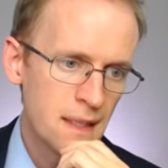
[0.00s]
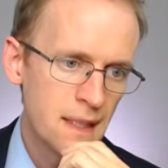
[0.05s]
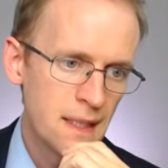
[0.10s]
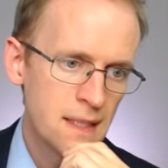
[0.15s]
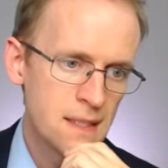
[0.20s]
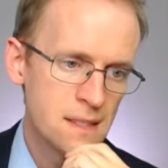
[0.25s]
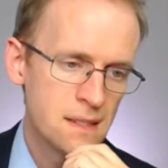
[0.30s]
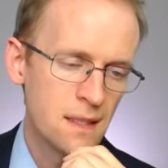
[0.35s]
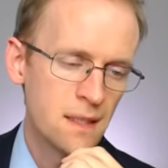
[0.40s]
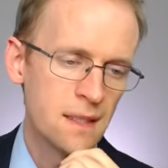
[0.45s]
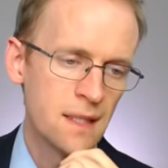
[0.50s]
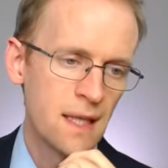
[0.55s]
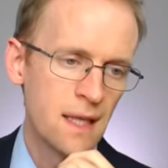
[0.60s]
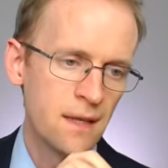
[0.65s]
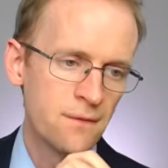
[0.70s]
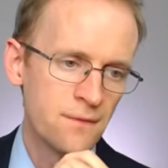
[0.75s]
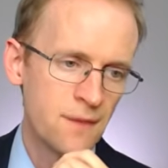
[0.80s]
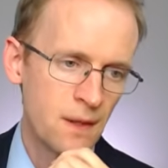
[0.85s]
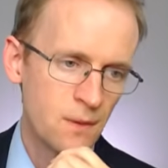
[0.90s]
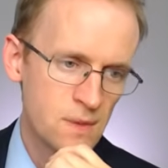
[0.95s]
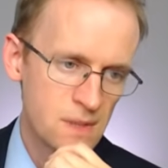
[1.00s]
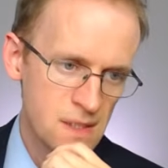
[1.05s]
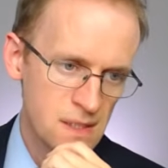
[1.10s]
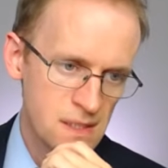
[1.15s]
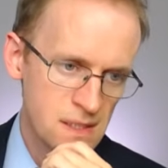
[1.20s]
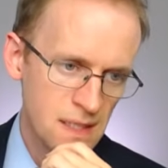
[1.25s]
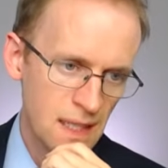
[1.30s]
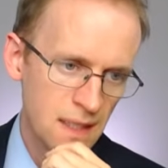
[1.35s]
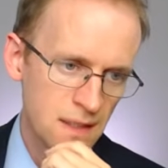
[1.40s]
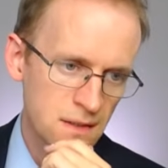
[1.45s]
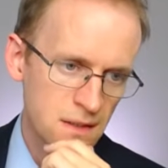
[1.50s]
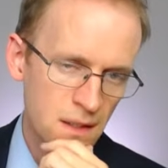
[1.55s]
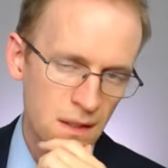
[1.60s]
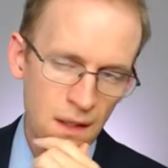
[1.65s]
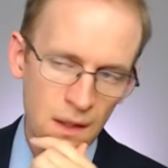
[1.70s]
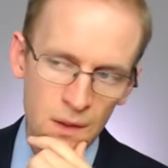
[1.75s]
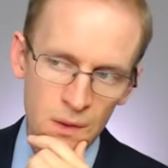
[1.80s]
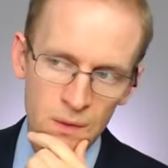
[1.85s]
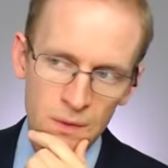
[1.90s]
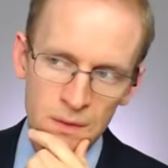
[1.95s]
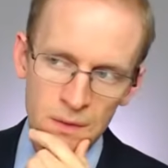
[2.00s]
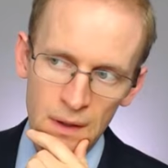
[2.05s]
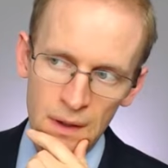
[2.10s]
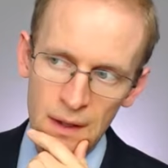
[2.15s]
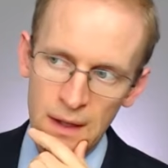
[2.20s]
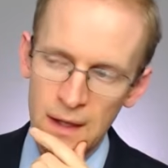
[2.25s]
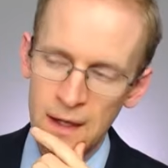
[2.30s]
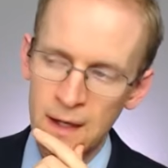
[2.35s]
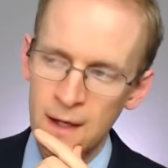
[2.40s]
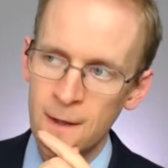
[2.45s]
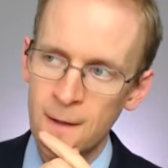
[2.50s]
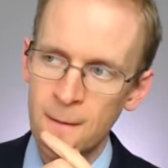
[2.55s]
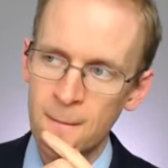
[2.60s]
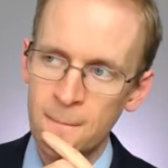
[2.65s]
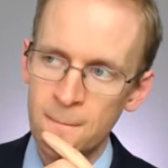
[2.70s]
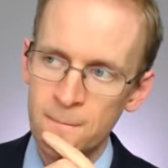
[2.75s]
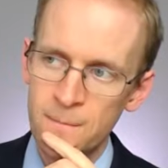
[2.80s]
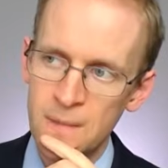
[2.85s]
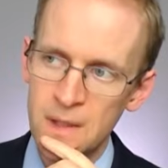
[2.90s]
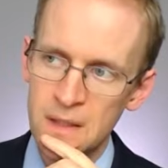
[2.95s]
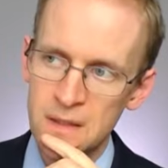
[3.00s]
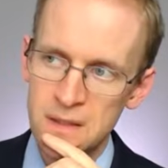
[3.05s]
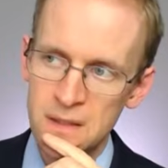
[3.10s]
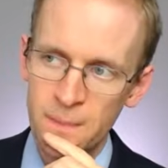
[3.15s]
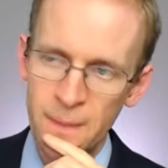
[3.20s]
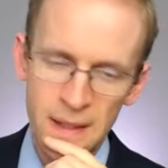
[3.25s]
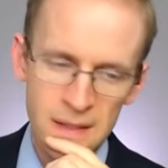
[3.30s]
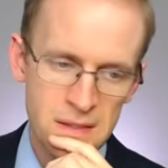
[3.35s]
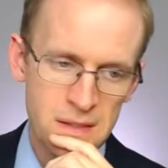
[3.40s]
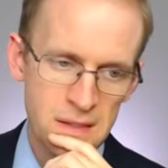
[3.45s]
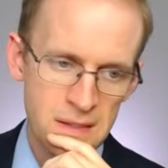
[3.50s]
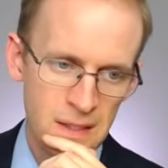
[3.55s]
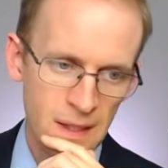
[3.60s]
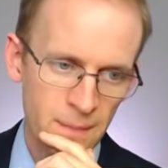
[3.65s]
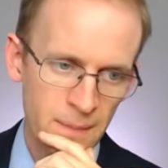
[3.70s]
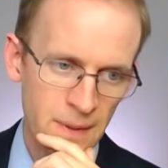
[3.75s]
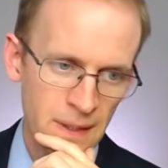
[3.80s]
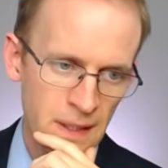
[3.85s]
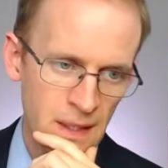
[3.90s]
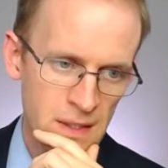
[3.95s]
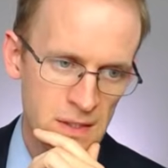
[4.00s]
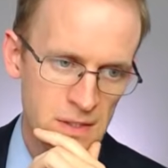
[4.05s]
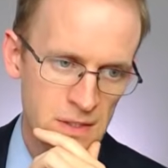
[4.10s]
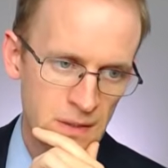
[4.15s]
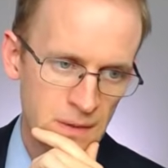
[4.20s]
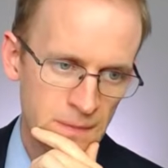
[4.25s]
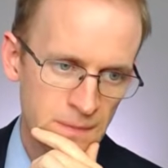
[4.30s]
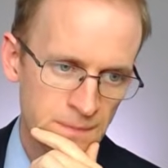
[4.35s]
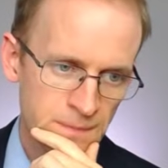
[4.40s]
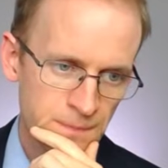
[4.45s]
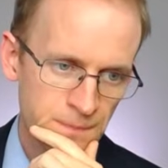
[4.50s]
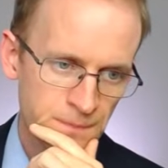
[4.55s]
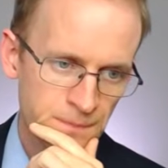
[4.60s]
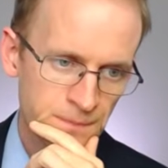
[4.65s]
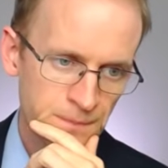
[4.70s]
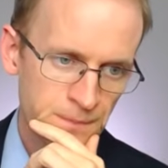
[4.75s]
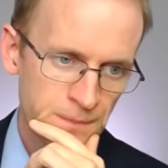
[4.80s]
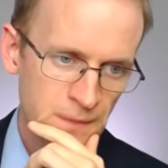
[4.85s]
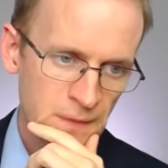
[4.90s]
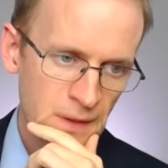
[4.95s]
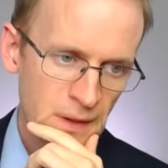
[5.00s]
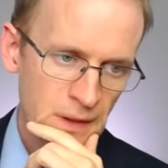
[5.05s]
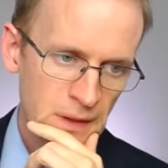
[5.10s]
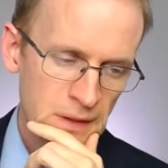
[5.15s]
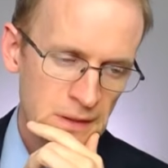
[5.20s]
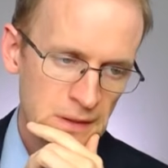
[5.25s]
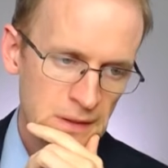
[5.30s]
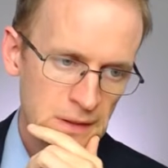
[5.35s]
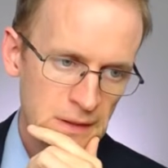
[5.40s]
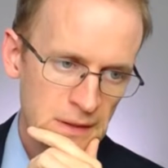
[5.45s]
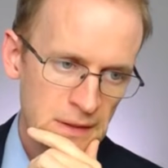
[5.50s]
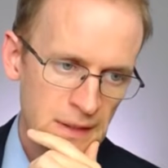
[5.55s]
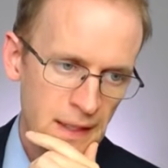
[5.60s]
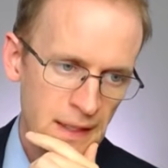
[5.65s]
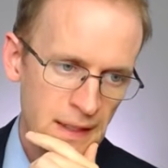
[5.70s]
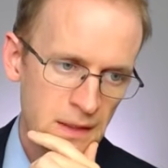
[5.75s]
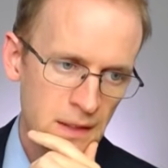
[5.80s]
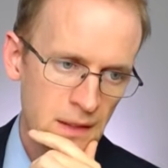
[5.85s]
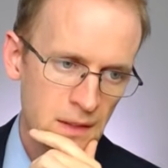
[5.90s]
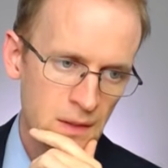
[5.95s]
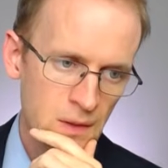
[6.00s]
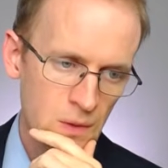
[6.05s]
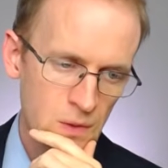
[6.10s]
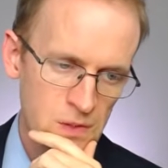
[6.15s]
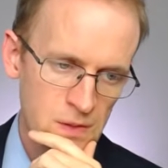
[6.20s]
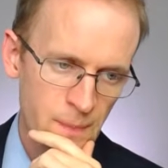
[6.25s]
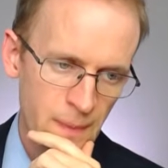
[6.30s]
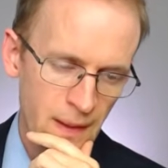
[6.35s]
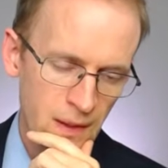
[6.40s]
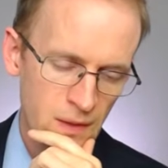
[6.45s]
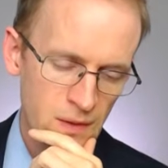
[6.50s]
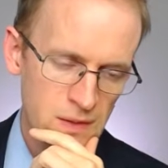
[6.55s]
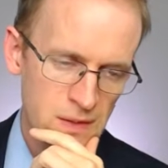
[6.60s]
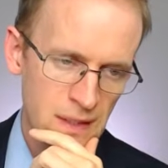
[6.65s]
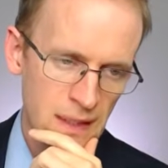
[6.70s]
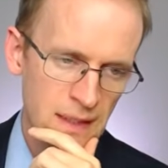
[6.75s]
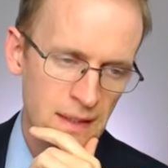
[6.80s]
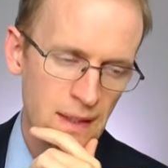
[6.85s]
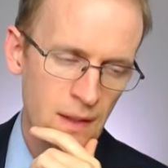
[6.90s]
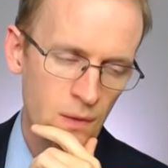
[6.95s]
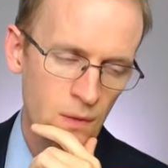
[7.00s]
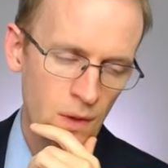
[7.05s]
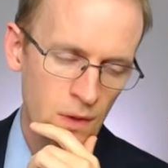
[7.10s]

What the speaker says: if there was a standalone a dependent application, then your spouse in their